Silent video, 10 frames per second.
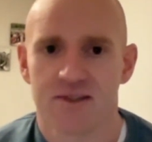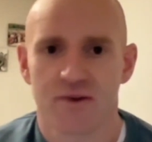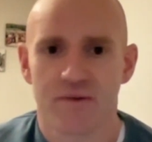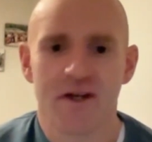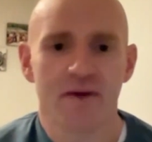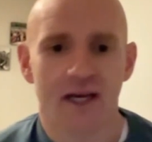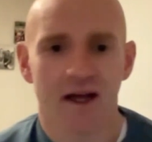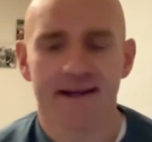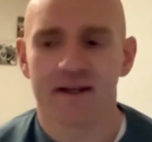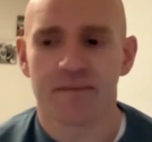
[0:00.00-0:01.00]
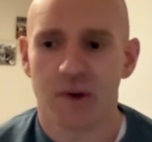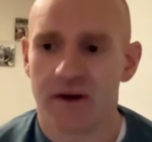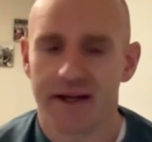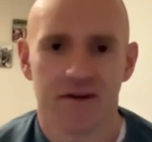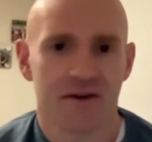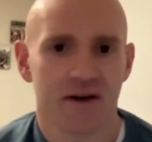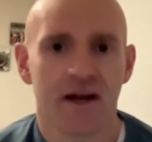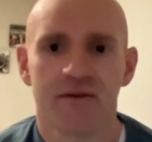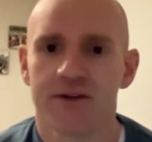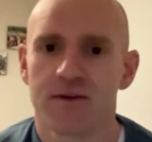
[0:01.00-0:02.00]
So I really, really like it, but I could
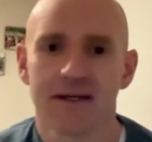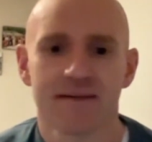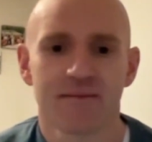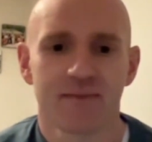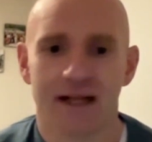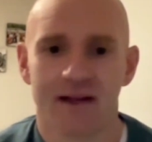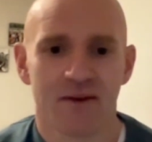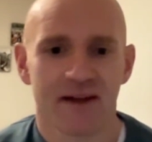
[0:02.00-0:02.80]
never do it in Palma.